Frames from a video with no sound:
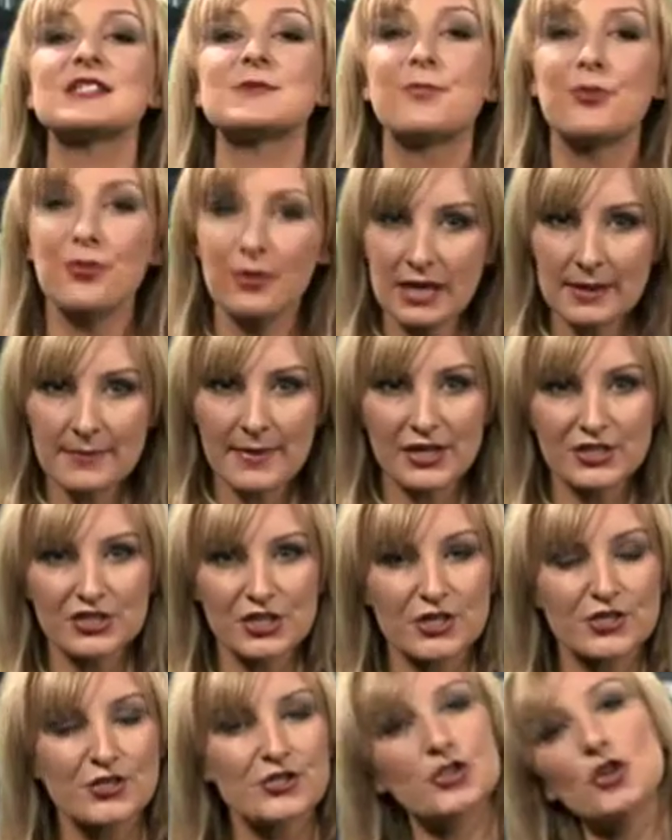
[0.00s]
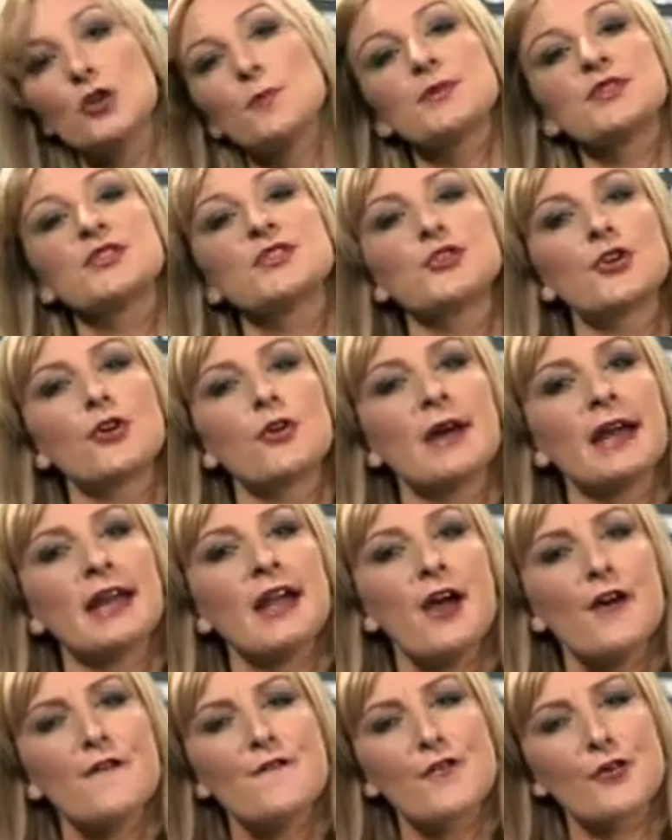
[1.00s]
is pretty much a super story
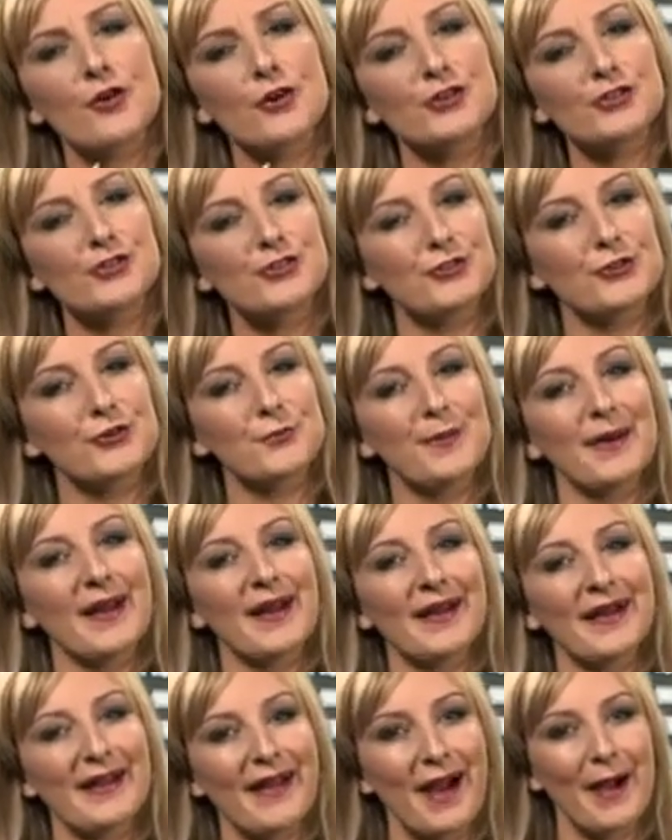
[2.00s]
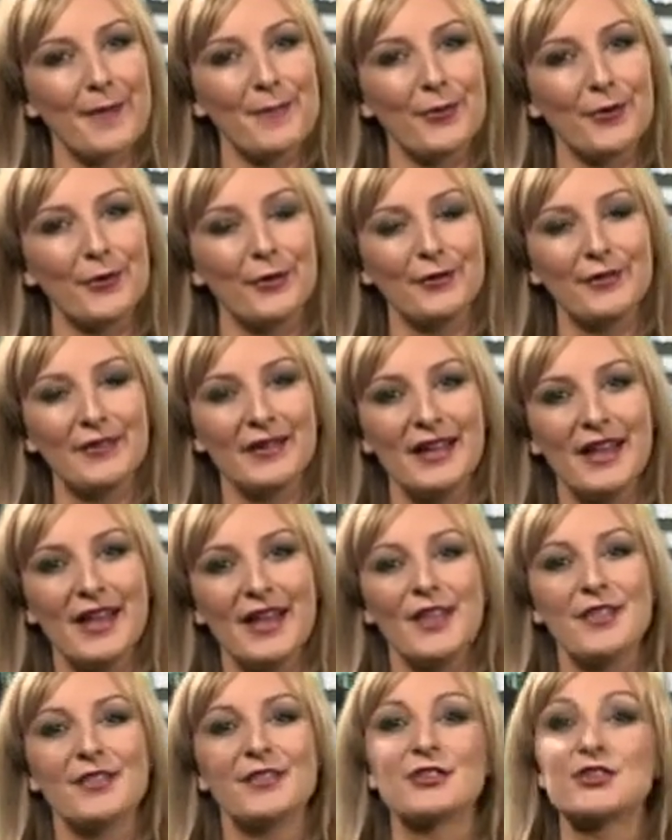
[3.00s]
for a super couple.
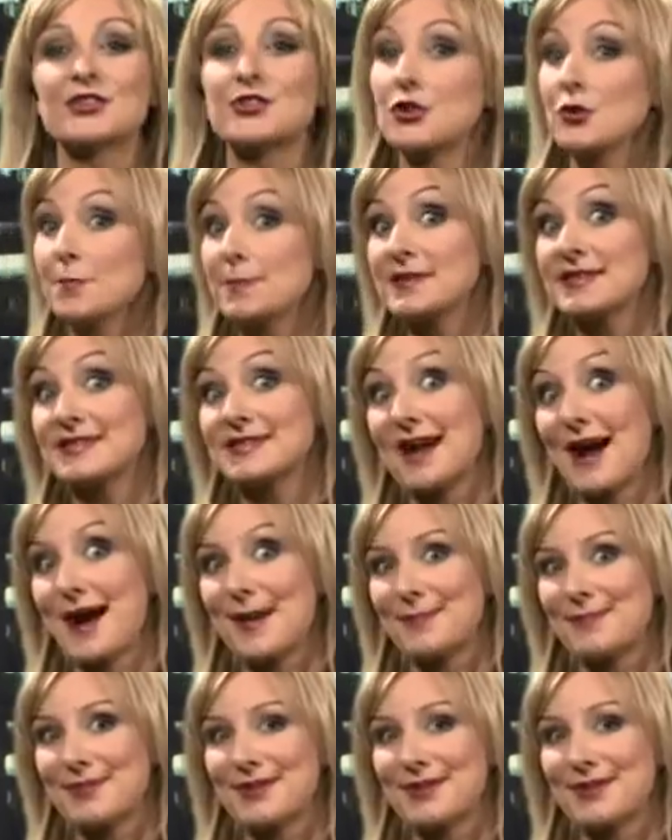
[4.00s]
The superstar